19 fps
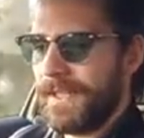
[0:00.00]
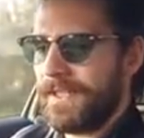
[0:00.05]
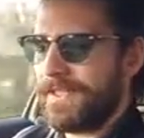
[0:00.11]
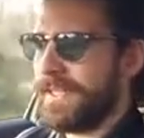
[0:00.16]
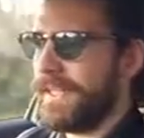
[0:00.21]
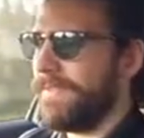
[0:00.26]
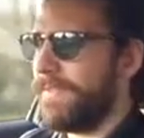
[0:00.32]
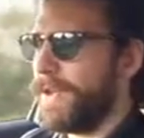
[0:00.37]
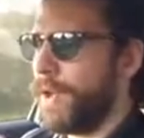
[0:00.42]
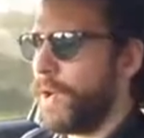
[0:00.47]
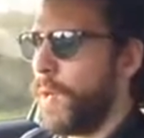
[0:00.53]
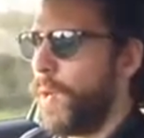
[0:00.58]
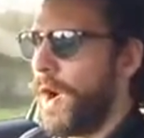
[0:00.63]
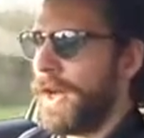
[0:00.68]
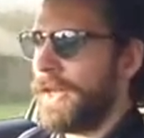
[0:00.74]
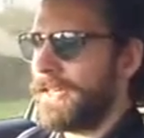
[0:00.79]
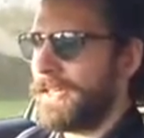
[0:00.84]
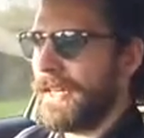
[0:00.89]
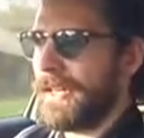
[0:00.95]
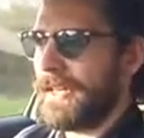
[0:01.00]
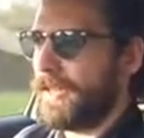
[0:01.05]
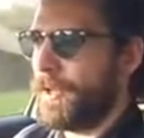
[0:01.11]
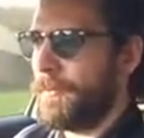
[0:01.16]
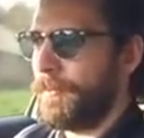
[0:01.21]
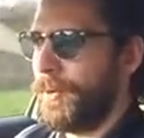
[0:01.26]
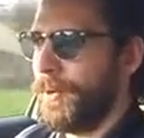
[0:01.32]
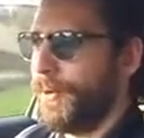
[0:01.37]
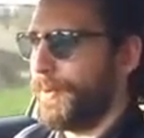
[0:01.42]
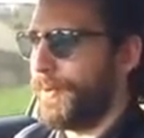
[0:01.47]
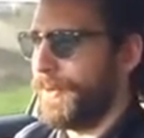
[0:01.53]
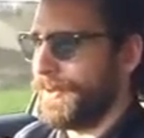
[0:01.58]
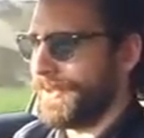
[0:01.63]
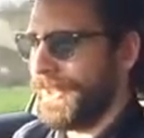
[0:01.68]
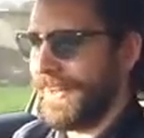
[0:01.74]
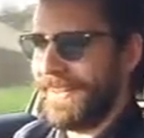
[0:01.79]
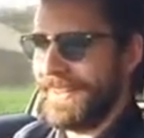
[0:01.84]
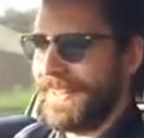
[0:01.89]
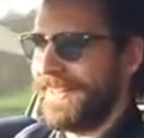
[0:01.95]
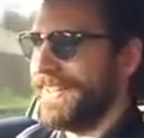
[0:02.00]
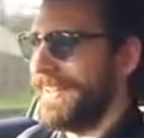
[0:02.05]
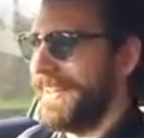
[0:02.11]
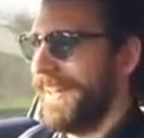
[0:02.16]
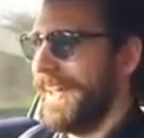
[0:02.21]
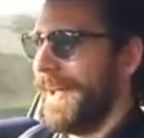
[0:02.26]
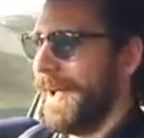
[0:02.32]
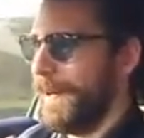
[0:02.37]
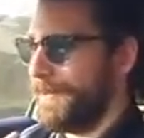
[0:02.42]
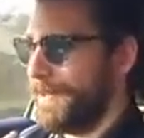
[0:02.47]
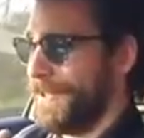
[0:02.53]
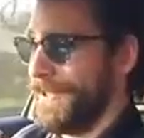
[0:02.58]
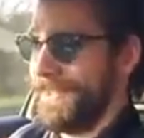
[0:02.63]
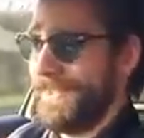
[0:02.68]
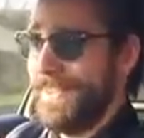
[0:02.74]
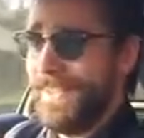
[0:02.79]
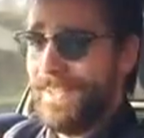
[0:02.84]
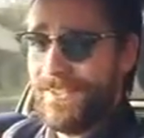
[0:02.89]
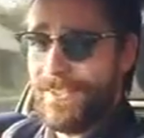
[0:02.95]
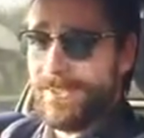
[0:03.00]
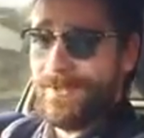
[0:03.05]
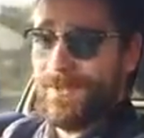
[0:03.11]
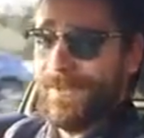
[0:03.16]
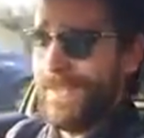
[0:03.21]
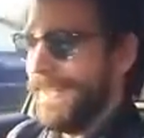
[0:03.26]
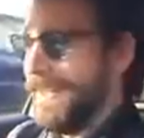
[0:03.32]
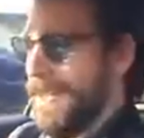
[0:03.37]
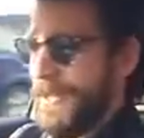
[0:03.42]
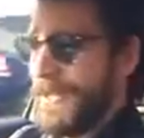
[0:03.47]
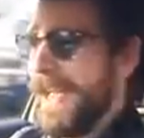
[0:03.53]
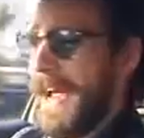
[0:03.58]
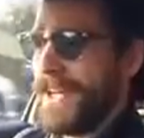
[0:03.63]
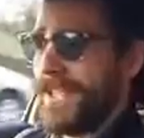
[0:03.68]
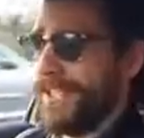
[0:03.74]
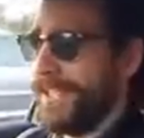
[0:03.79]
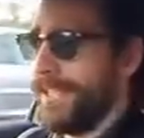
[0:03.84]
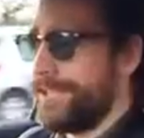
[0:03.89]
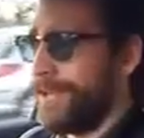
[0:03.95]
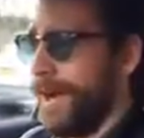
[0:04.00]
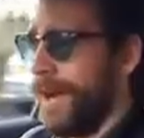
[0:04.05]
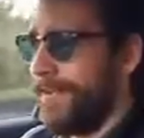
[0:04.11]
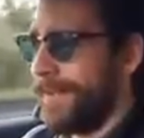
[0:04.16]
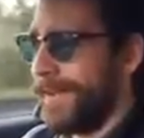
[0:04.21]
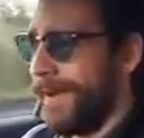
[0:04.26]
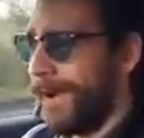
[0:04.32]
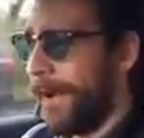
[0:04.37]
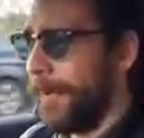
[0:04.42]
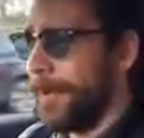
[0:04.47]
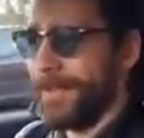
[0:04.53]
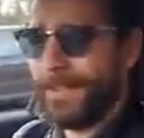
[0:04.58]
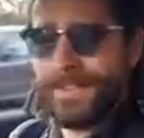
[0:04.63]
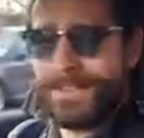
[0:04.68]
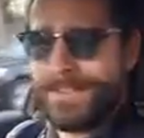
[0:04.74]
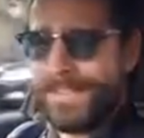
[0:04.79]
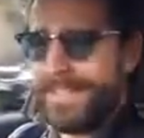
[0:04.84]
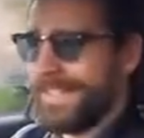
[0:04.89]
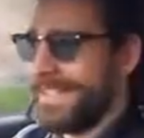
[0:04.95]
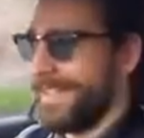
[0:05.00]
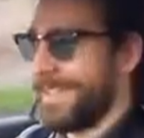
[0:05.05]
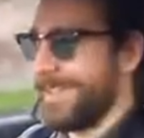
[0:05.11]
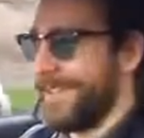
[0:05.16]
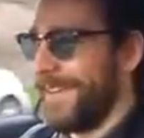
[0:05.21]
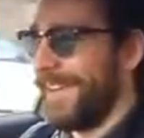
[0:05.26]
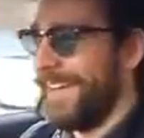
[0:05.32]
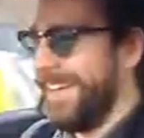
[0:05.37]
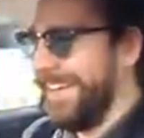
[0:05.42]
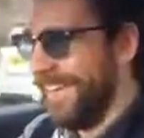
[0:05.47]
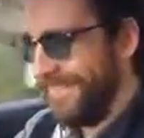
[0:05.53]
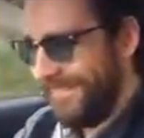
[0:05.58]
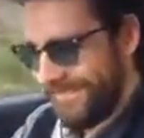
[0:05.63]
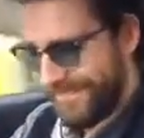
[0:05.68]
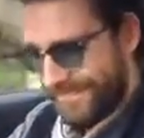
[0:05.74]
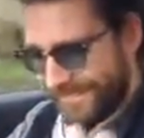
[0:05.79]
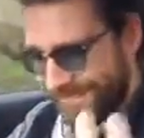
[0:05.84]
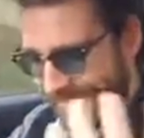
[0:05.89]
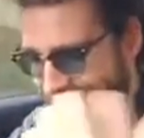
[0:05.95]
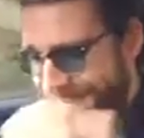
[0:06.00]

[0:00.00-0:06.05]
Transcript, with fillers: I still haven't quite taken on board what's going on here. I'm just just casually driving home and it's GT3.